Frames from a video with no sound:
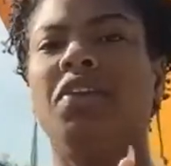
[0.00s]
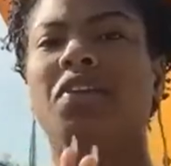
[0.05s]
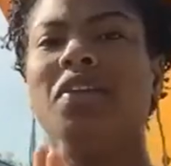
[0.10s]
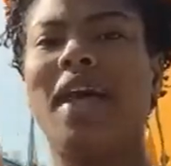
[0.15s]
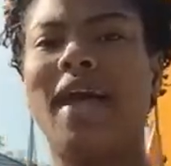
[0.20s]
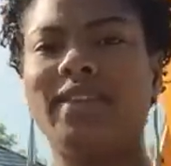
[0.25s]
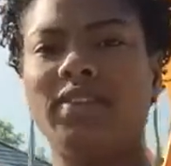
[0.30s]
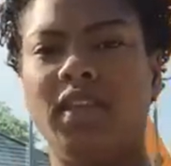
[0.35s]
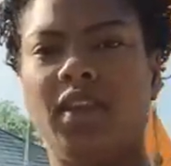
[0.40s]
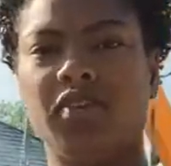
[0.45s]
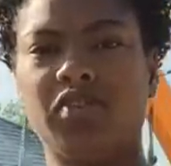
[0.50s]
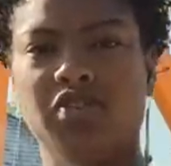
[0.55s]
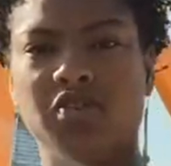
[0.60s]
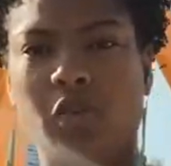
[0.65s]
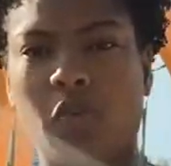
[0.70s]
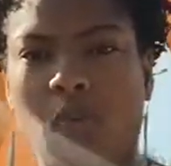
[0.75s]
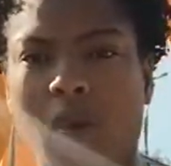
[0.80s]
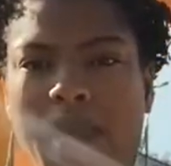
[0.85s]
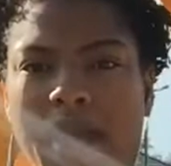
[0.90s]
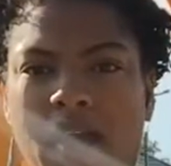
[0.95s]
you like their
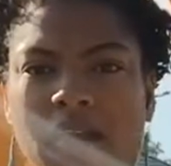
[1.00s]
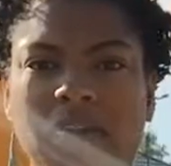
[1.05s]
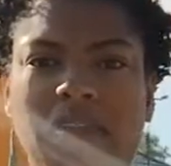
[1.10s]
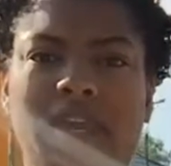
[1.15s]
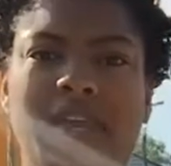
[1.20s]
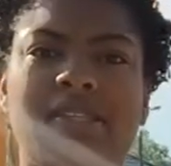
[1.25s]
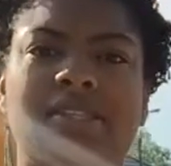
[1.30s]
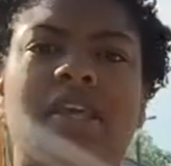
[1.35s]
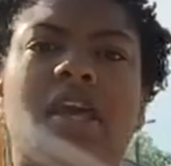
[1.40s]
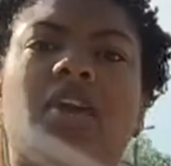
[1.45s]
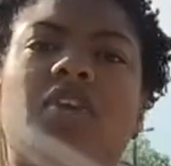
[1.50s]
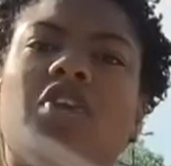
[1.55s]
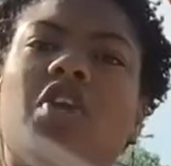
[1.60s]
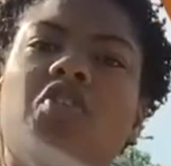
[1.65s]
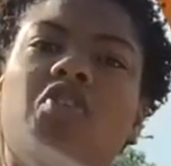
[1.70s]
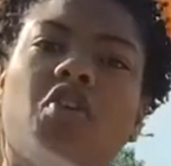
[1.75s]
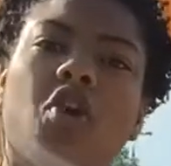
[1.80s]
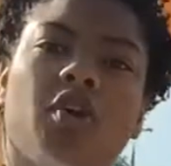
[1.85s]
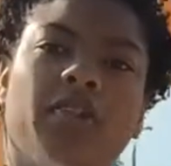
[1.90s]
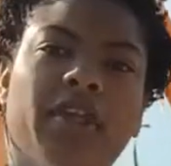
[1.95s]
surroundings,
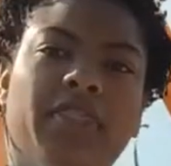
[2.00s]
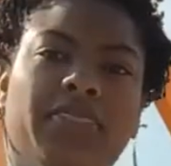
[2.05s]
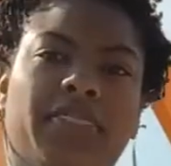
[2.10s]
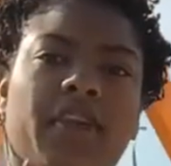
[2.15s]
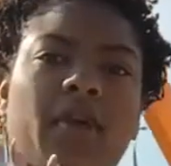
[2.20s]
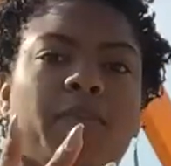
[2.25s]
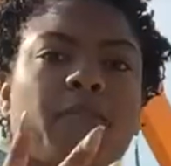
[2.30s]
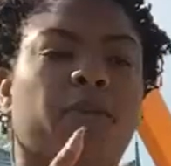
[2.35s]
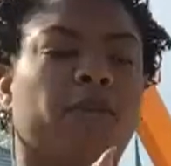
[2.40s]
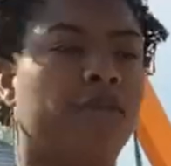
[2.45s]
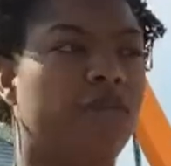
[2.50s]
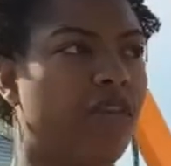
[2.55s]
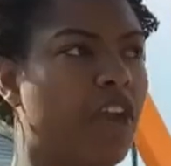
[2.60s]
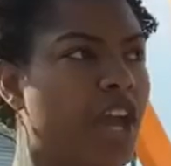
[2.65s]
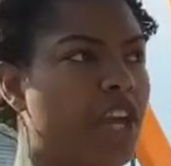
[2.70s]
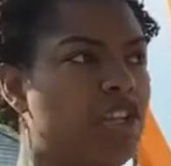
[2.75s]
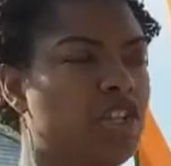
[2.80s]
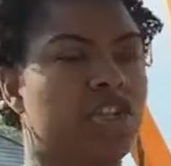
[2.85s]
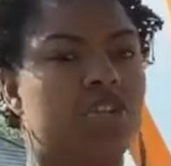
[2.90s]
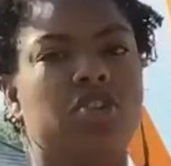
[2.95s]
you know that they're
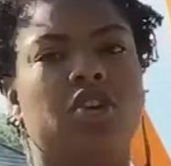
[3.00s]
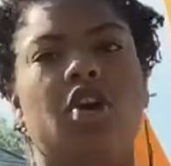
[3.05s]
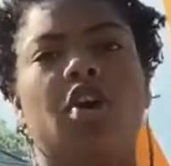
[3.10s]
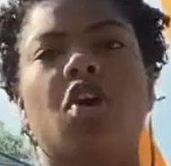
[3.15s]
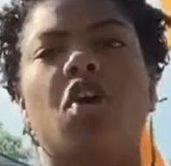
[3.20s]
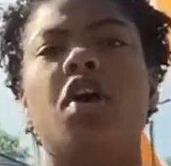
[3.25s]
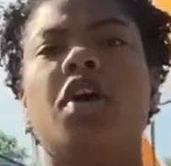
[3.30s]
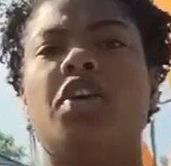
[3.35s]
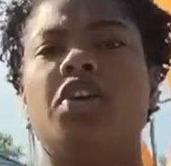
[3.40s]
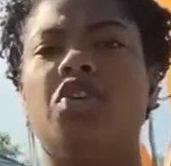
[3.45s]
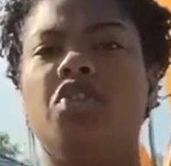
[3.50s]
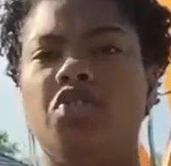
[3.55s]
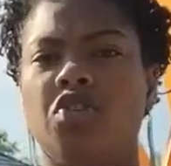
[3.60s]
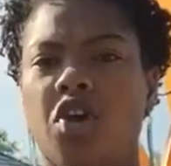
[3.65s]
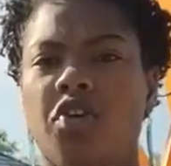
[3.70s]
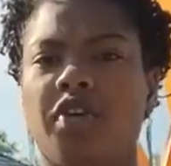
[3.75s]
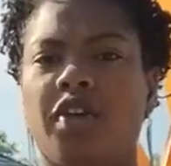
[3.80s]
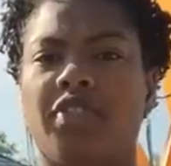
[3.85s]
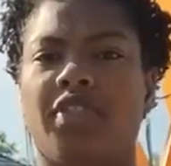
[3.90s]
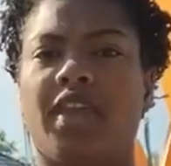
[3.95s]
professional, you
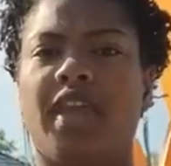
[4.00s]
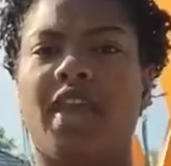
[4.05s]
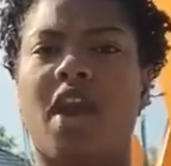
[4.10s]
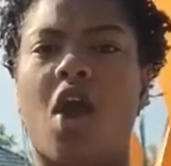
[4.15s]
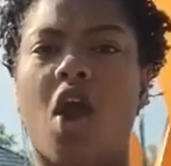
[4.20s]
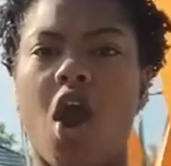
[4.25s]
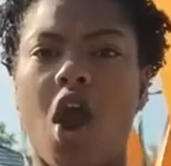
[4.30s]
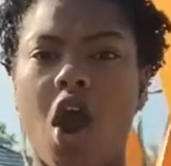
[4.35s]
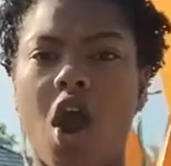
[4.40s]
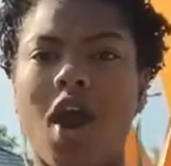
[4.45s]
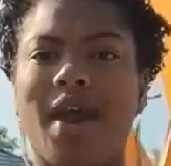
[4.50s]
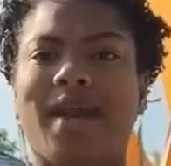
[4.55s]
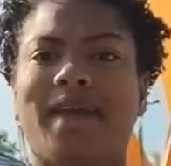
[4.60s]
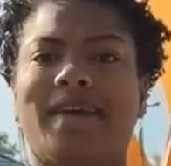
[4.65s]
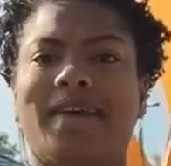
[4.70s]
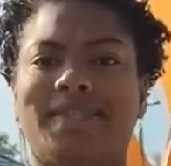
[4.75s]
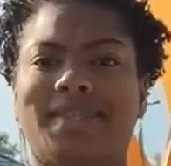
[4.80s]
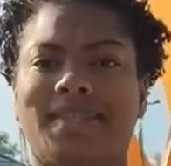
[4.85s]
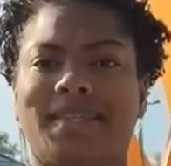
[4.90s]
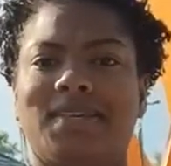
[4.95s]
know that they are
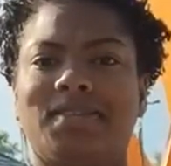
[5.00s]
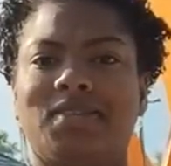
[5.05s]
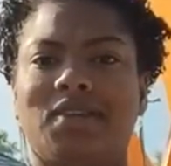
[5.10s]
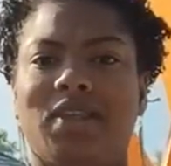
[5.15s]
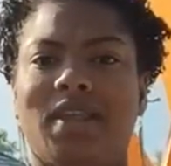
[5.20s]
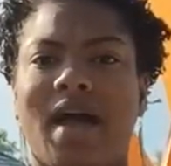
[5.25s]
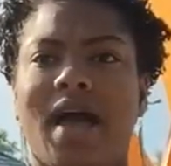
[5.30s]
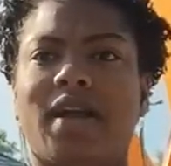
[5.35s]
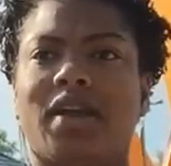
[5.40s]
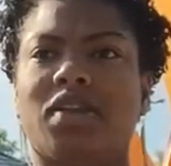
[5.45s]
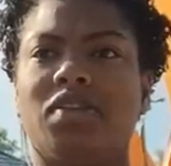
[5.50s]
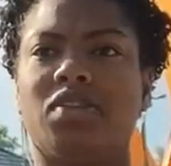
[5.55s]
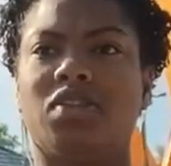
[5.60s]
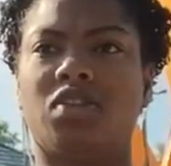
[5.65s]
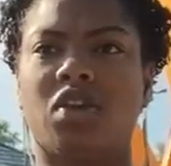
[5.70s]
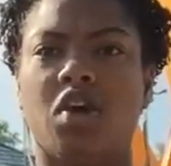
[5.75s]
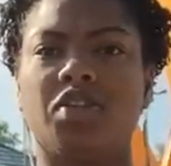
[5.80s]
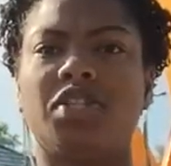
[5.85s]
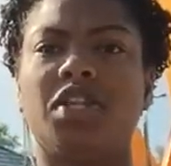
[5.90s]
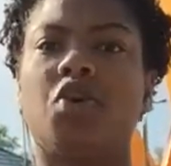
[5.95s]
a sister lock
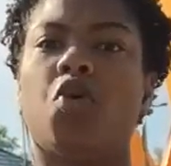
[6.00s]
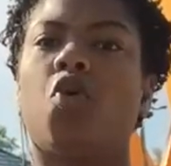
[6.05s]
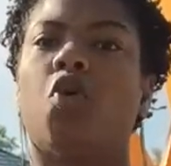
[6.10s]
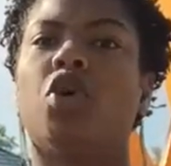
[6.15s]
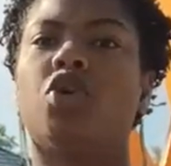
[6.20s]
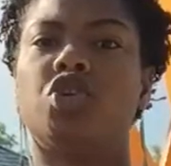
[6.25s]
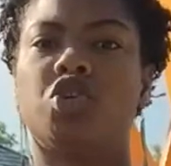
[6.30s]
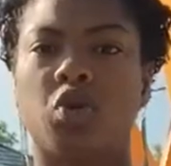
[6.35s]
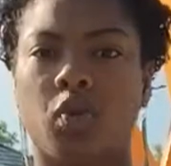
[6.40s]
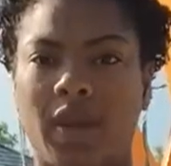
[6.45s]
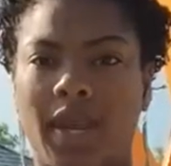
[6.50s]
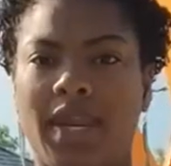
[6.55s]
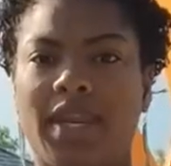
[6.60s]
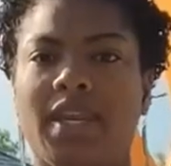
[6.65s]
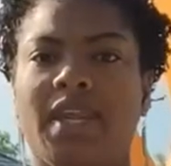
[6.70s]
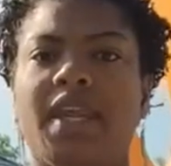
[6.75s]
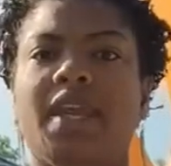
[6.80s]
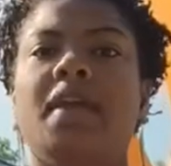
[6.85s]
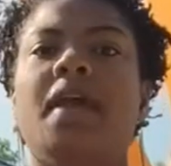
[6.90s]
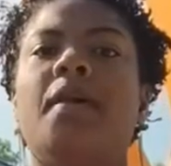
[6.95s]
consultant or
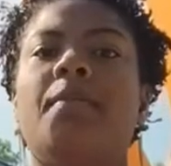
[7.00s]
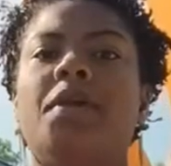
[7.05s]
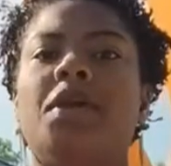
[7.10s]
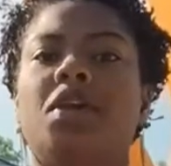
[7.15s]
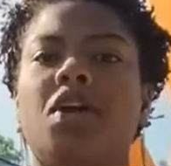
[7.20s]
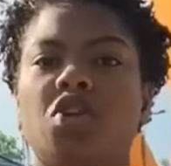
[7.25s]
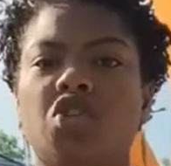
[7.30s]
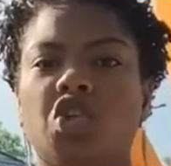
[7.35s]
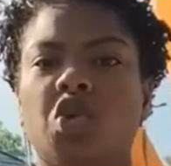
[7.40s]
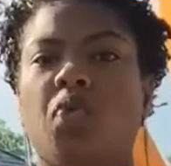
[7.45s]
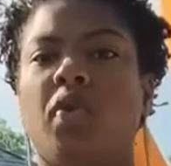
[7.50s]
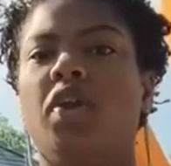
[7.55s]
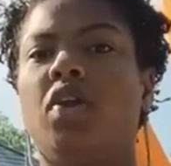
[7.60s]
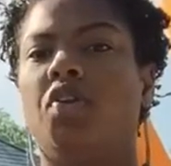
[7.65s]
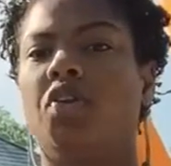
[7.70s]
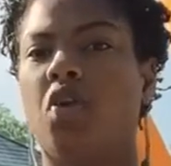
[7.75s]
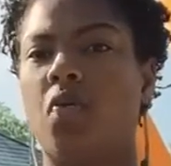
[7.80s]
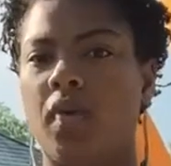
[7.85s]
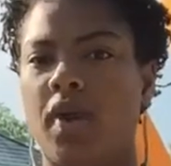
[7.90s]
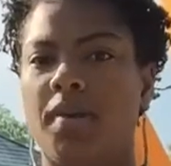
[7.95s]
trainee because you went
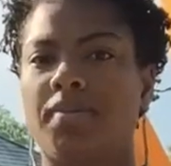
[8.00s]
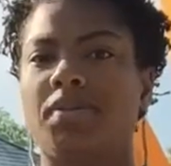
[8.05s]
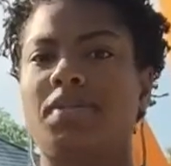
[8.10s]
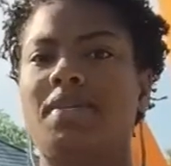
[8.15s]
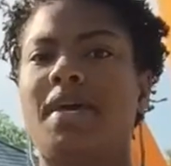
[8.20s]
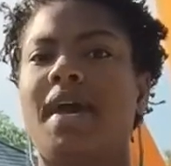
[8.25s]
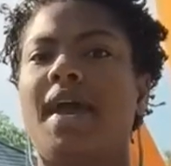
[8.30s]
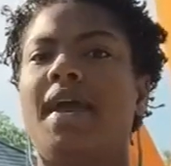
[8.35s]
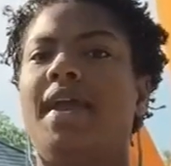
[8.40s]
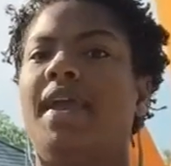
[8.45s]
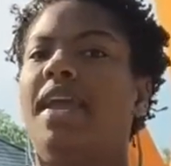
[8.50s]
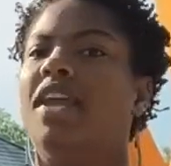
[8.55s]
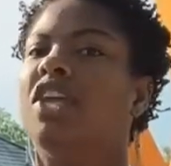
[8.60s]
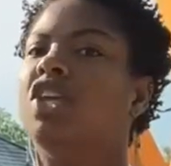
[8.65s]
on the website